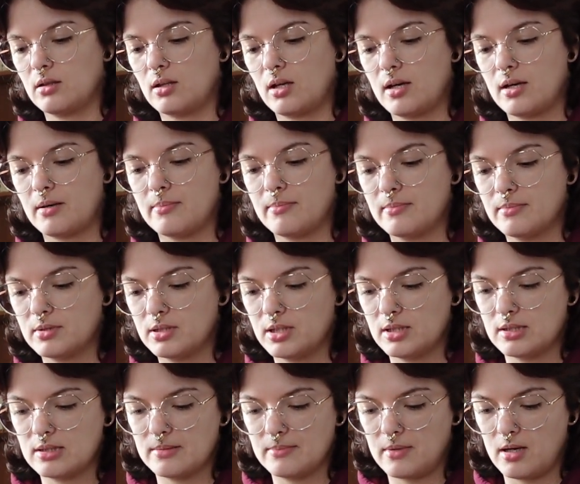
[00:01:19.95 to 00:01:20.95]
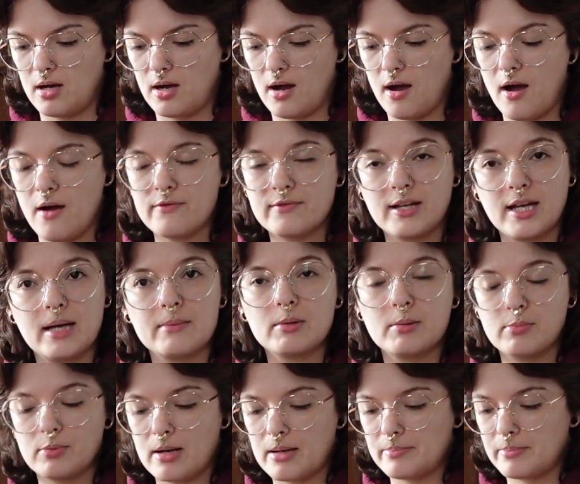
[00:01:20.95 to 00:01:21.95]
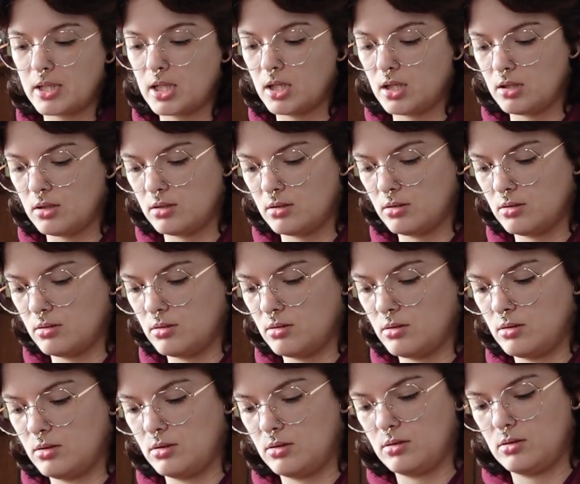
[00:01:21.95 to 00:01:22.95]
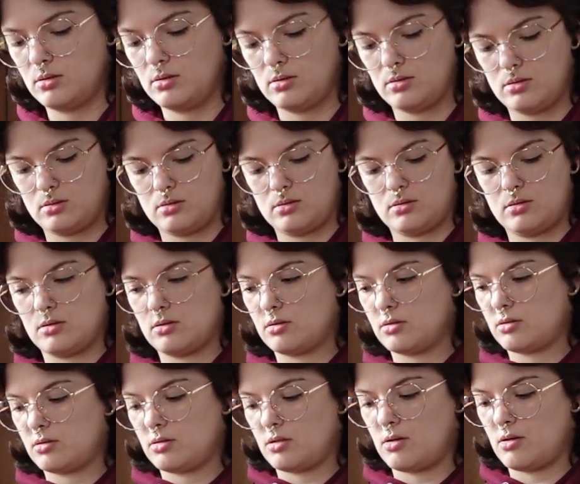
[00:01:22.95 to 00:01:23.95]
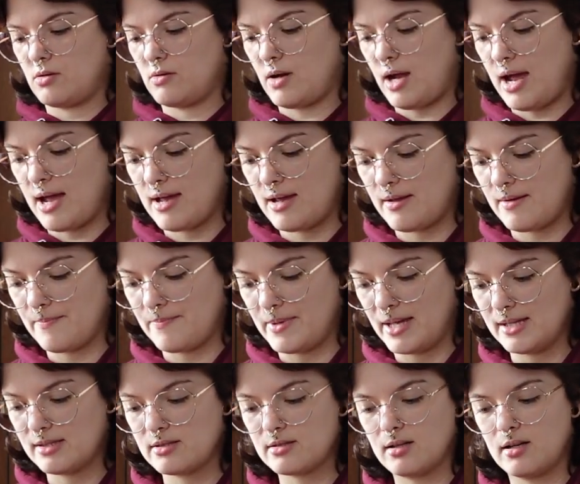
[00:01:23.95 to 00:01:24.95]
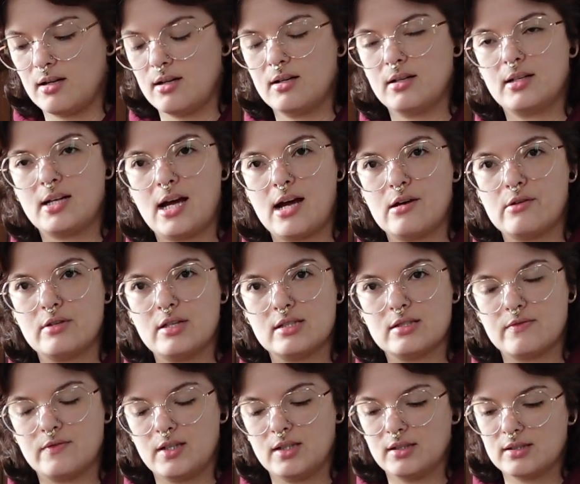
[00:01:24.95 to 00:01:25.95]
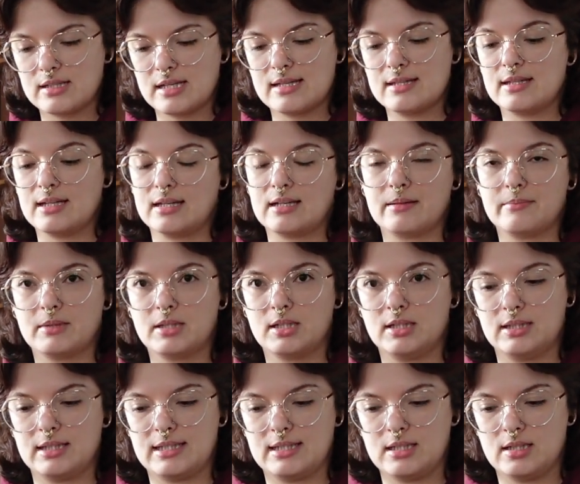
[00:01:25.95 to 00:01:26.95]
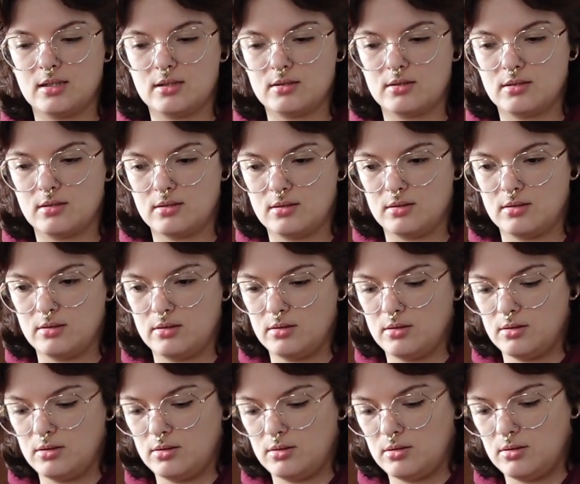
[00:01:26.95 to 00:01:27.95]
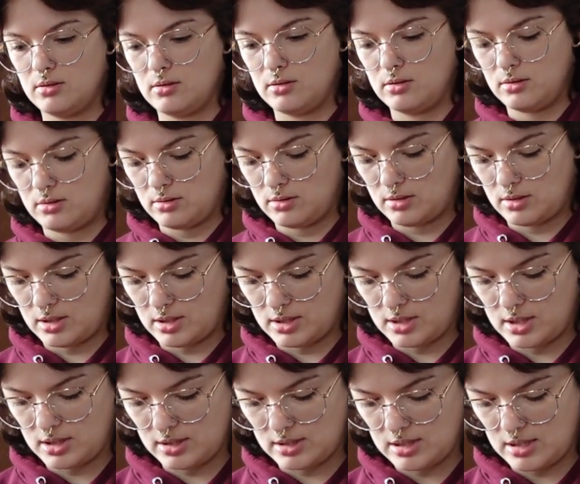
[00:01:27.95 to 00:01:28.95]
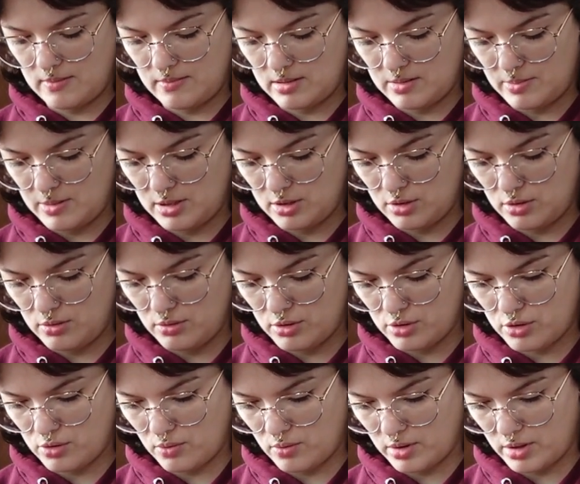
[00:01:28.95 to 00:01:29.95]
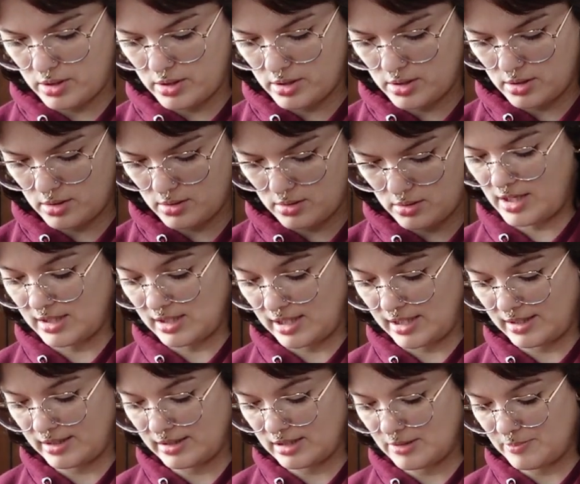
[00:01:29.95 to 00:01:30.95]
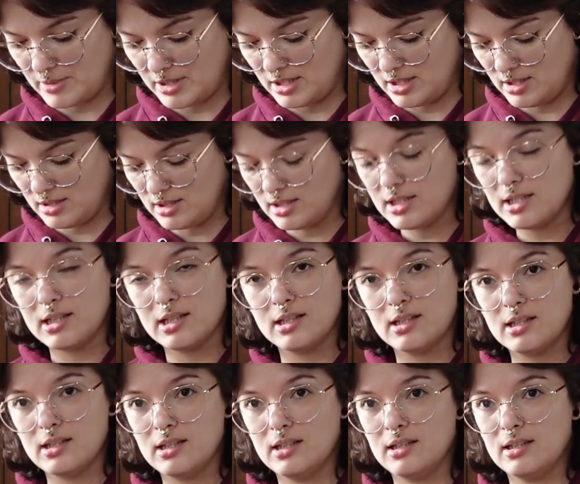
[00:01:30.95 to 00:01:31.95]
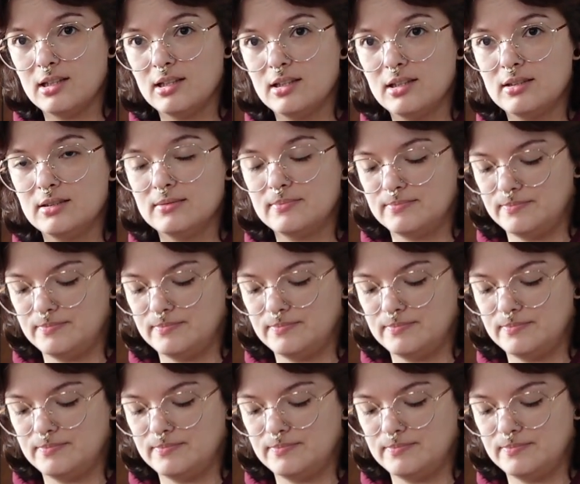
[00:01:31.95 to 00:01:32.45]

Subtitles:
I did some off-camera prepping. So based on how this feels, I think I'm gonna like it. It didn't seem to be too short, and I can spin it then.